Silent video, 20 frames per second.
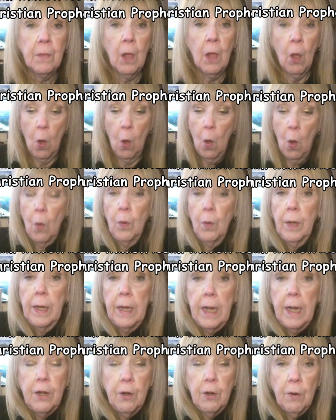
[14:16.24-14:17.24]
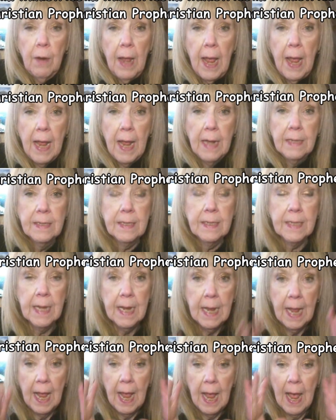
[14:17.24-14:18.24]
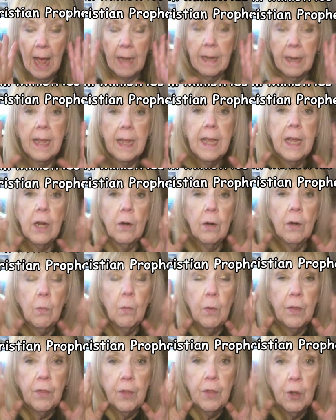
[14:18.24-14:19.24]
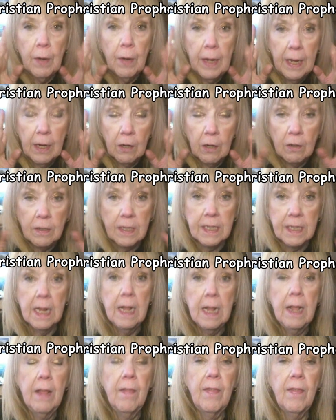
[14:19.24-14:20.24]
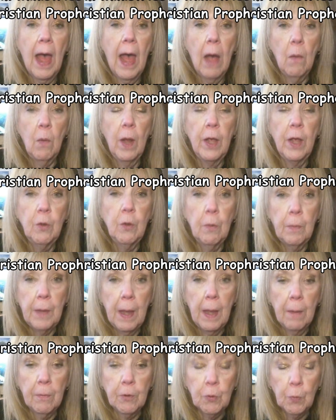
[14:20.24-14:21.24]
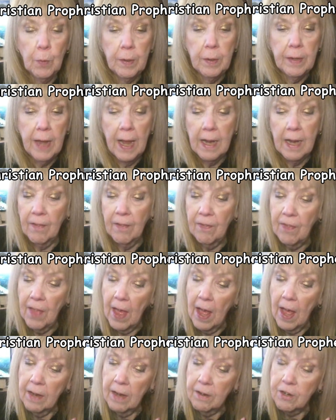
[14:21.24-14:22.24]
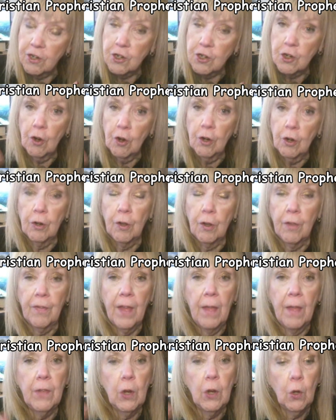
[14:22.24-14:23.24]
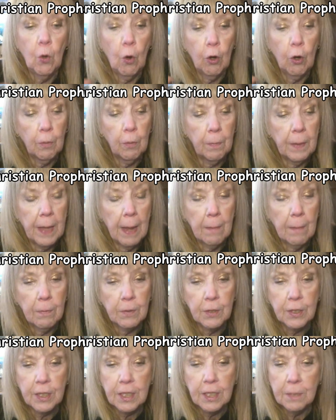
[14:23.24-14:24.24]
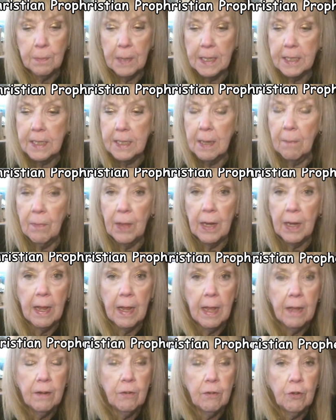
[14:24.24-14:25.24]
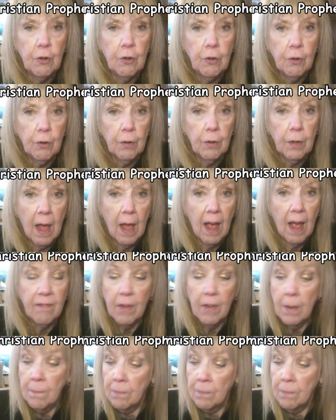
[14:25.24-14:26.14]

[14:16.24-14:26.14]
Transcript: Hold it in your hands and hear it with your ears. That way you'll be able to retain it. Then journal. Then the Lord will be able to speak something into your life.